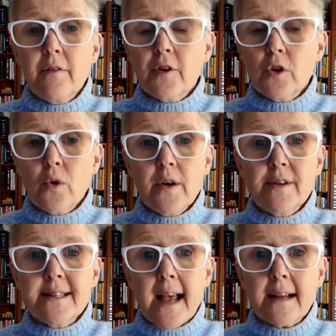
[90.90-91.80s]
lawyer
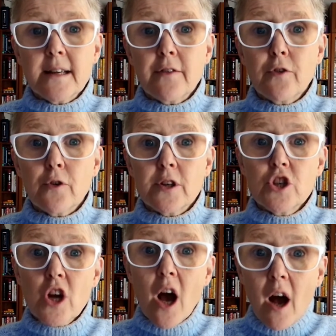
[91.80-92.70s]
is acting for a
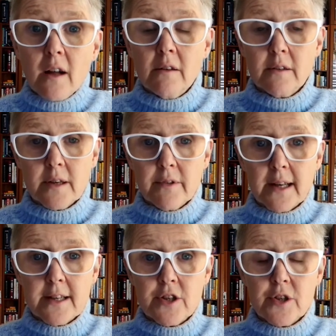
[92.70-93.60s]
child in
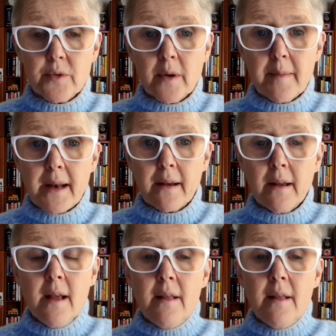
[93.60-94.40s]
relation to a matter,